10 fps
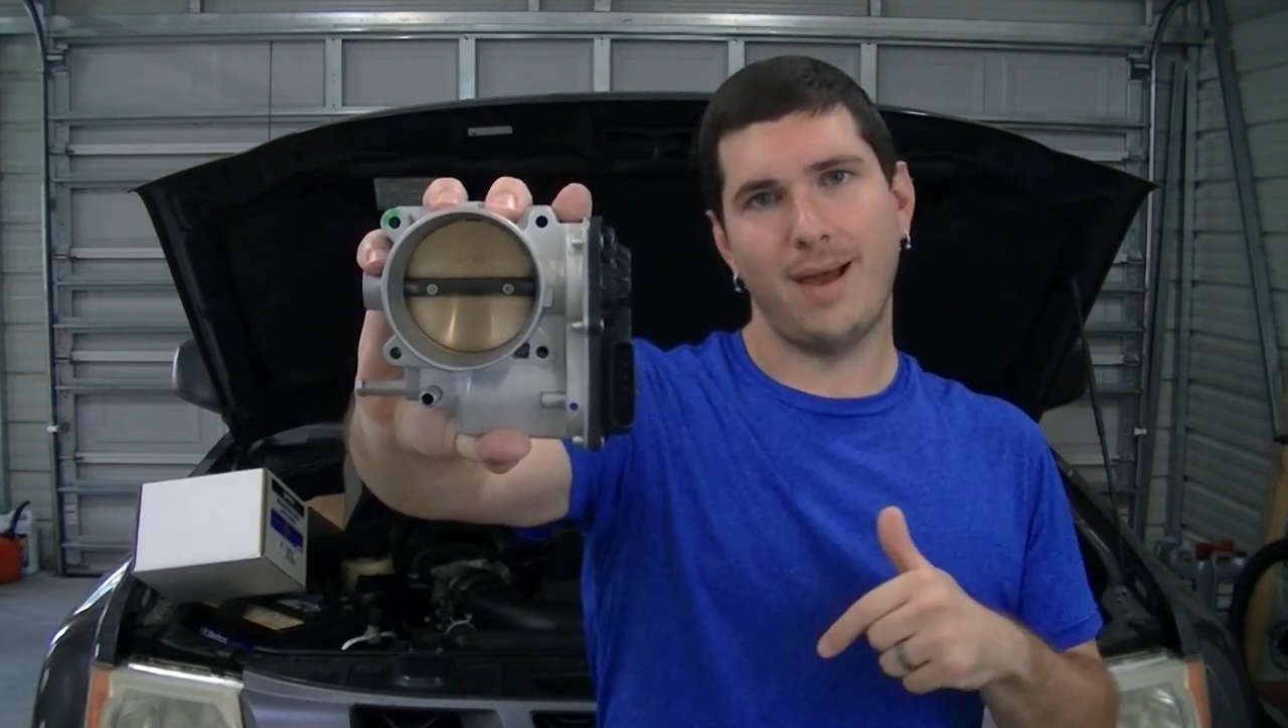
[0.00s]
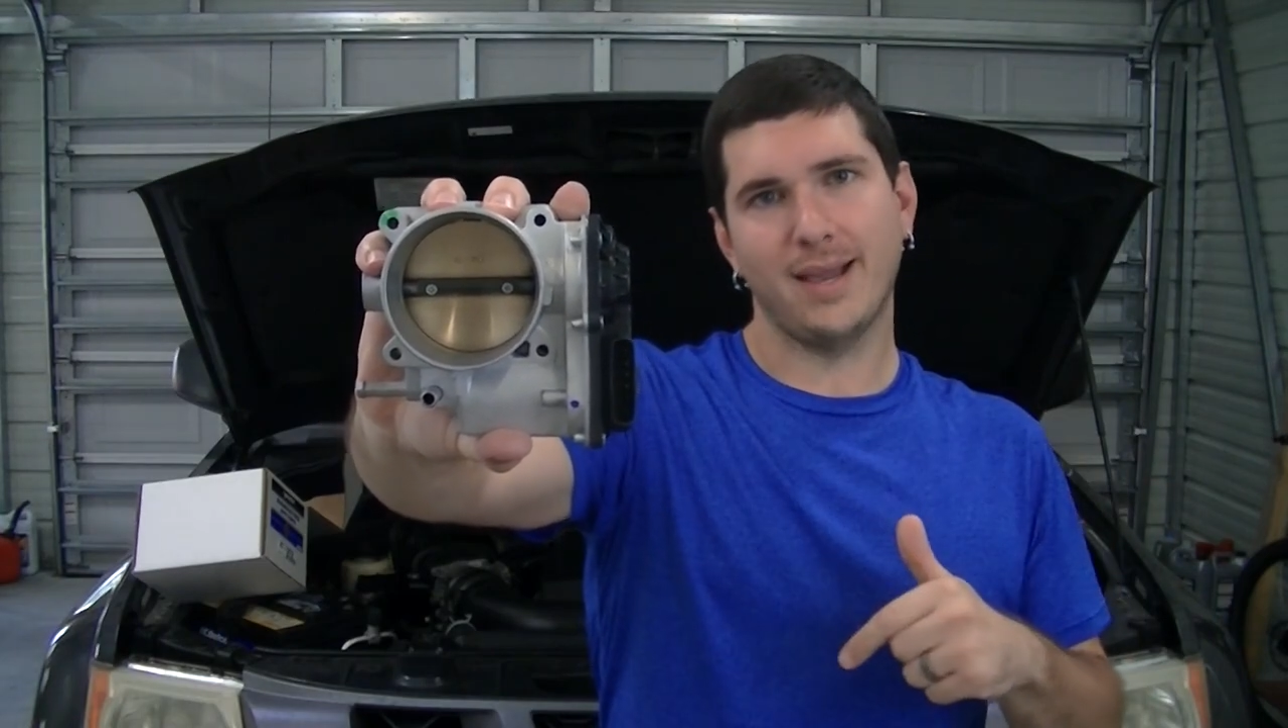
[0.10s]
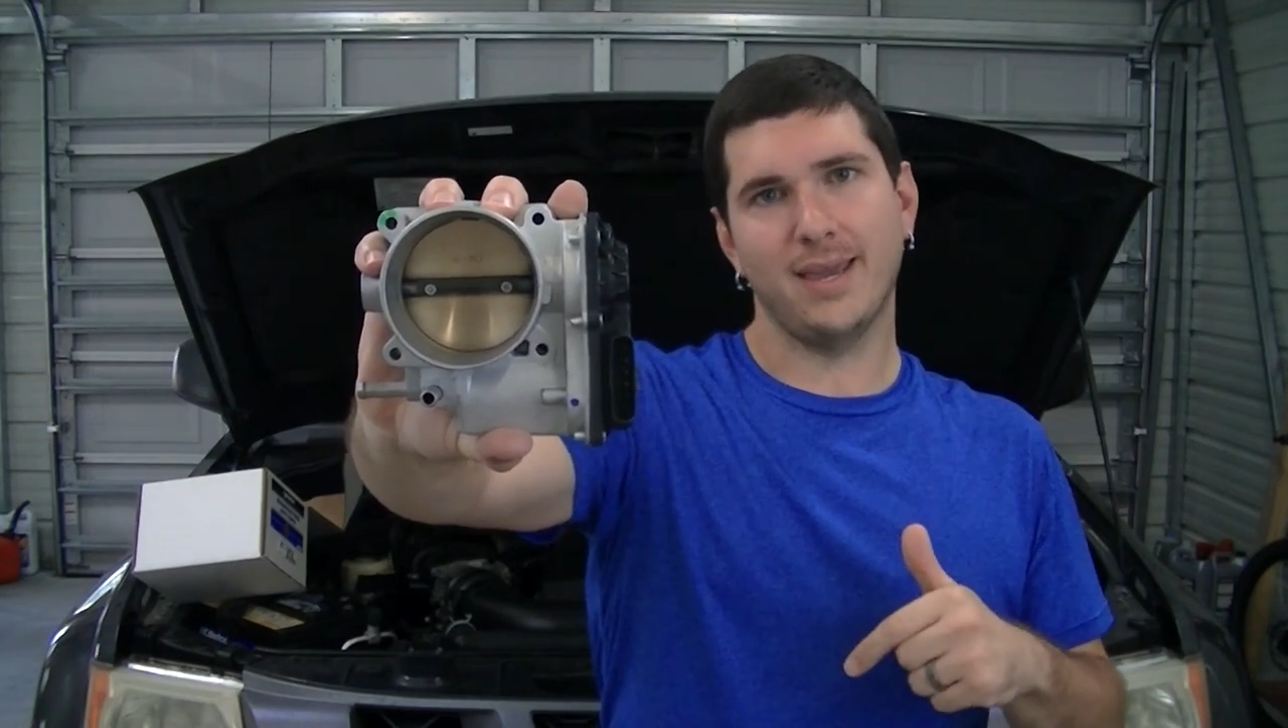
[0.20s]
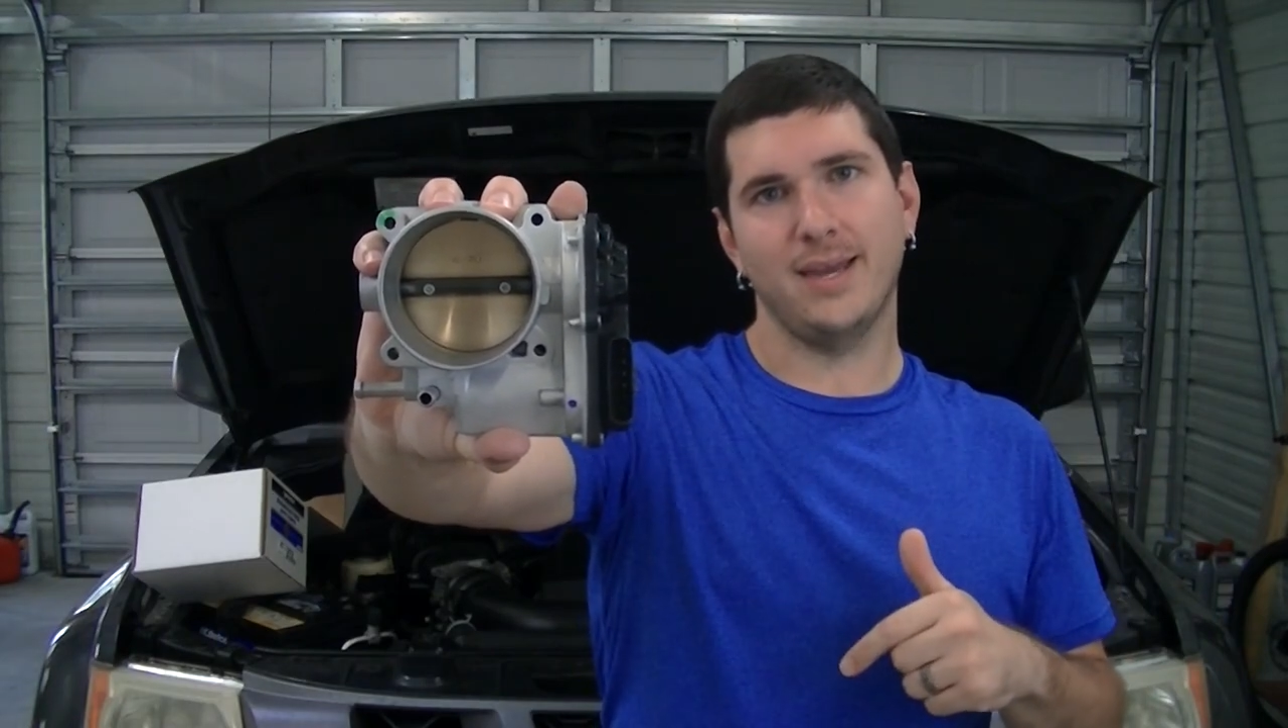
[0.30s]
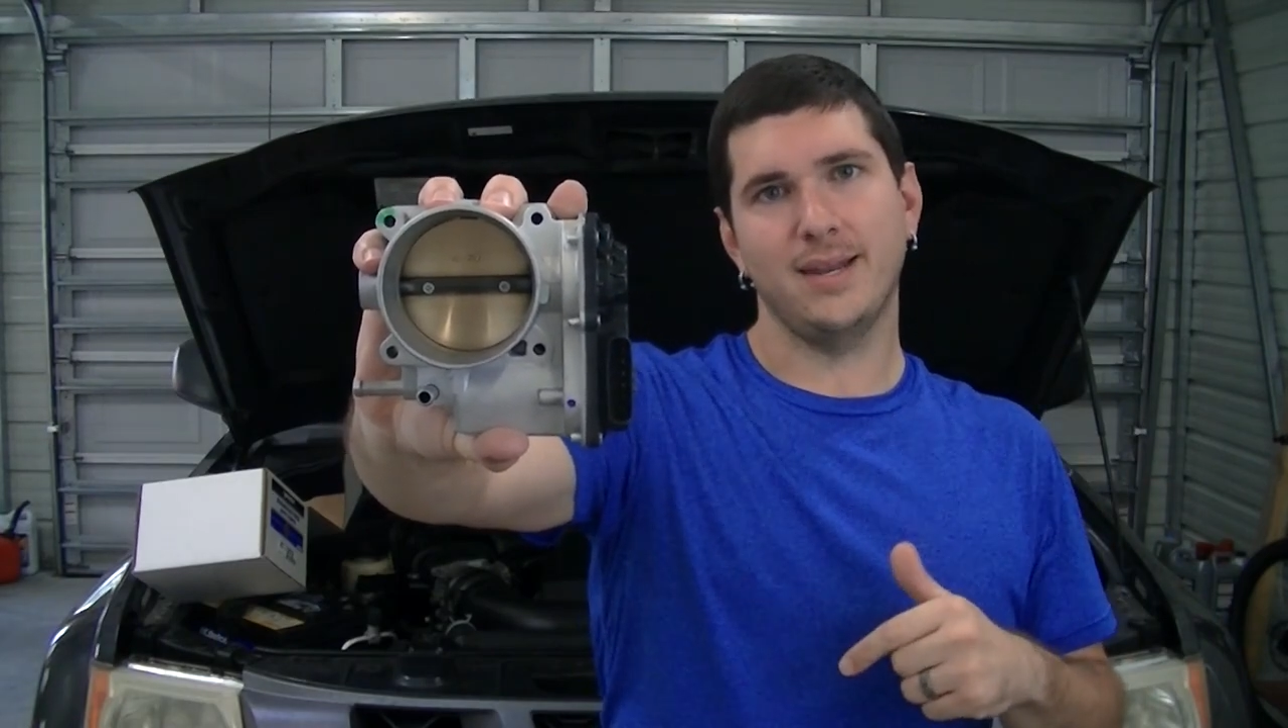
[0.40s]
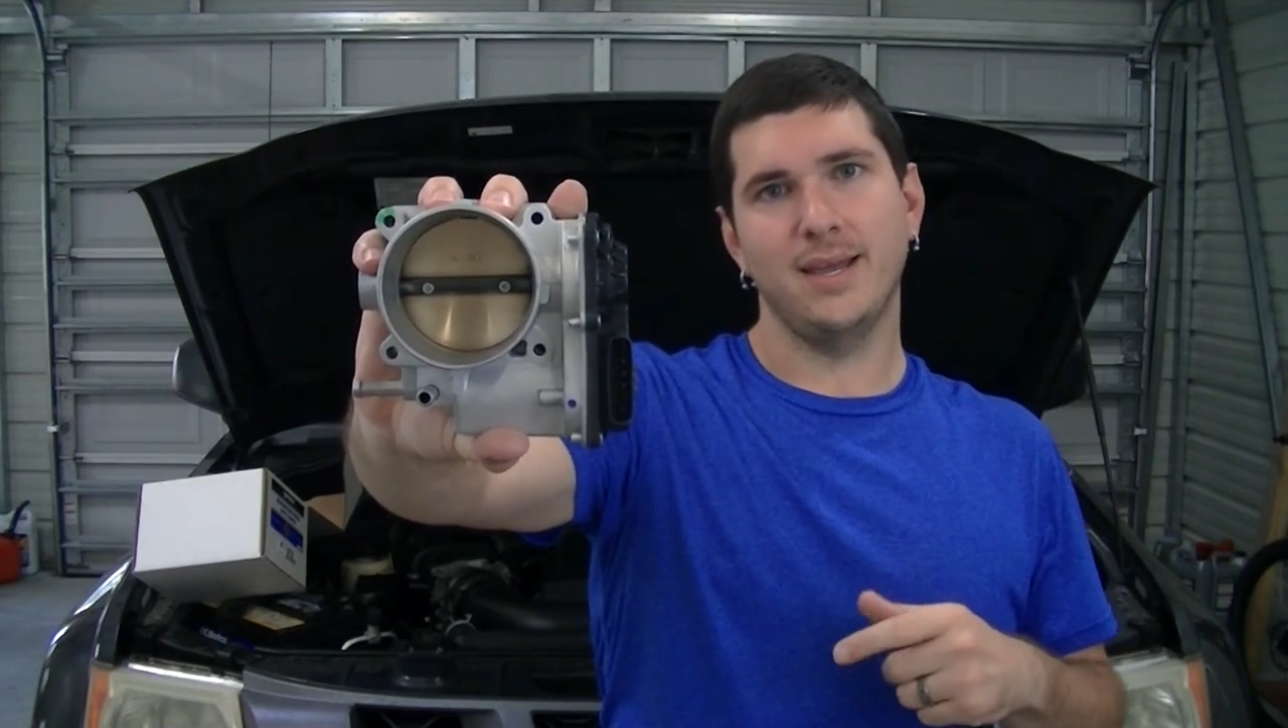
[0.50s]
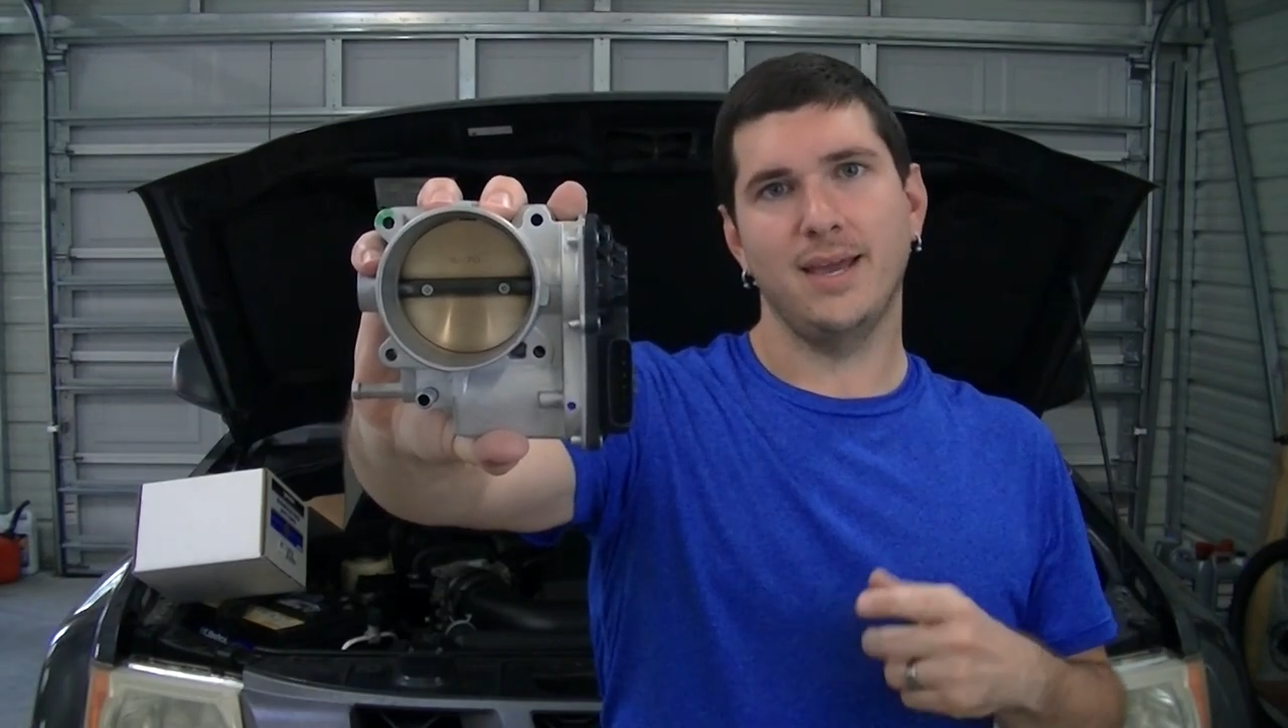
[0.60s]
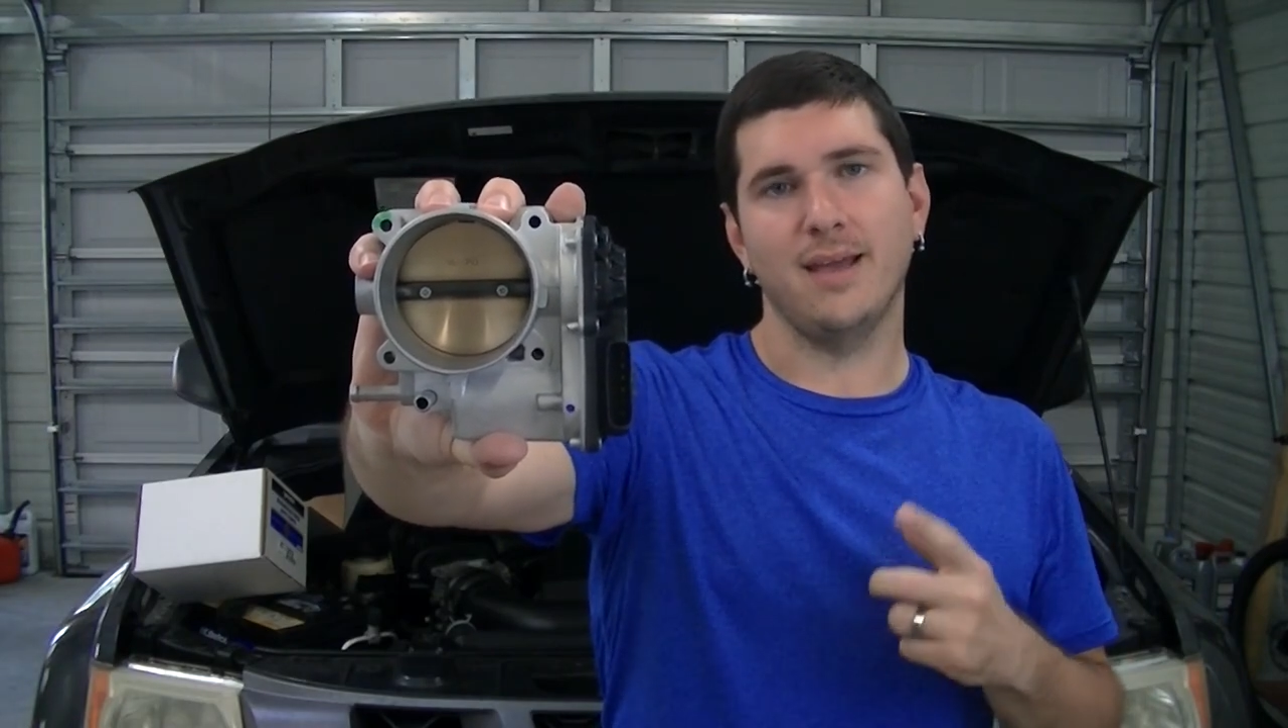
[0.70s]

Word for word: back in